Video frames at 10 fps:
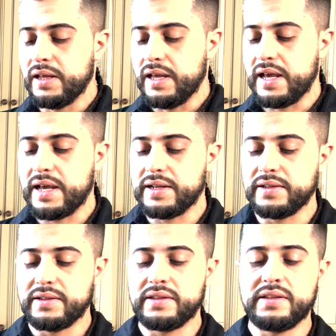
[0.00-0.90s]

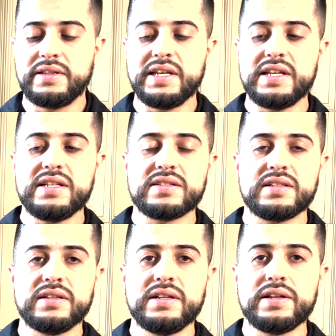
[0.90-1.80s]
And these
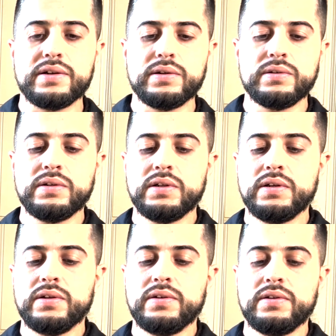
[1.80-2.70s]
little
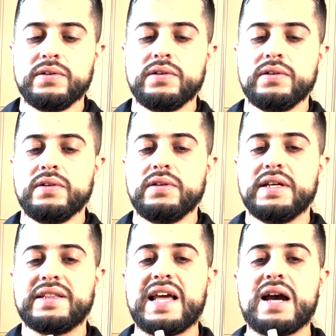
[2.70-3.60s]

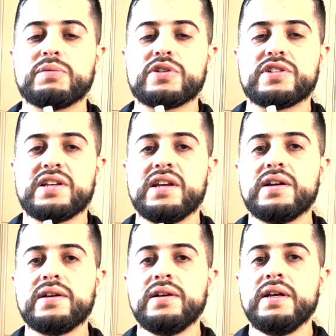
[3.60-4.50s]
adapters
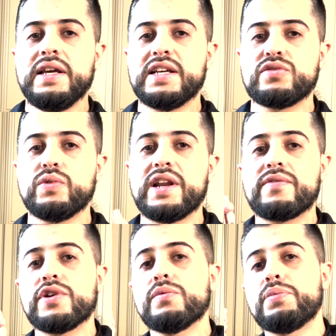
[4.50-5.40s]
here is
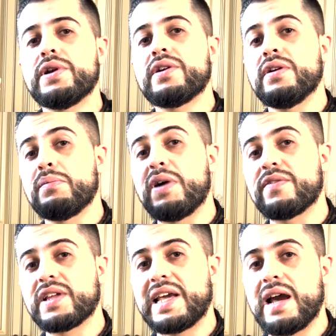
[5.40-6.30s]
whenever you put it
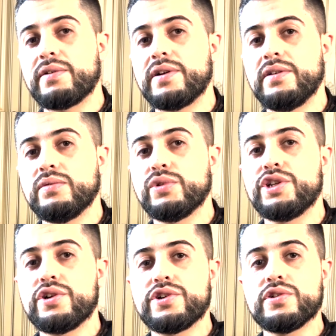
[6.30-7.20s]
above the counter, when
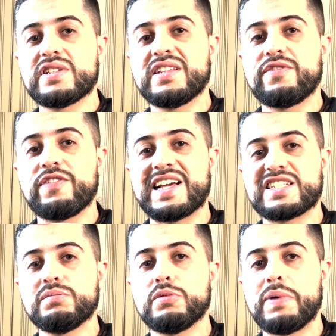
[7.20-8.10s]
you're using the
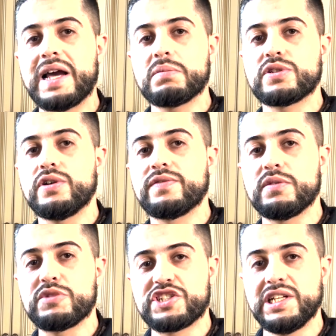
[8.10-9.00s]
flexible pipes of the
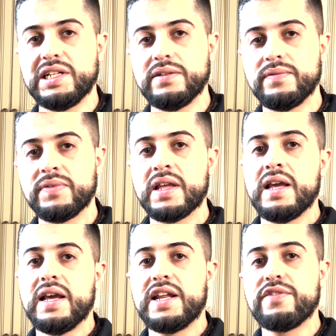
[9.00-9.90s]
machine.
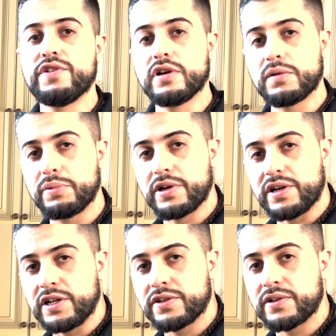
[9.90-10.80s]
And if you're gonna put it
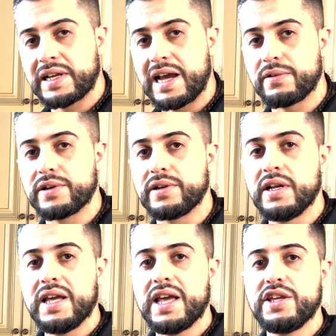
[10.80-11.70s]
under the counter,
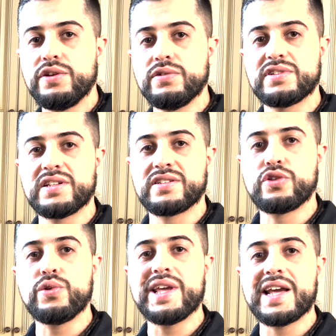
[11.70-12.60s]
it uses
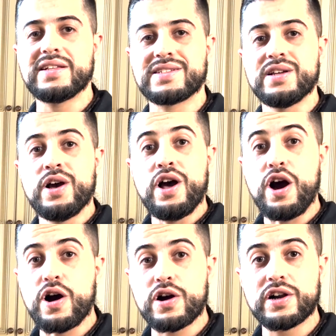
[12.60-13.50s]
3/8
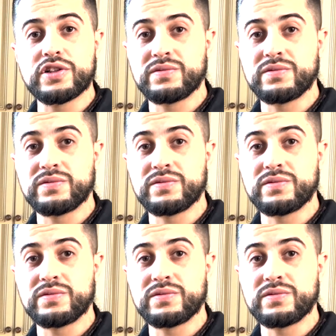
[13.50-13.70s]
hard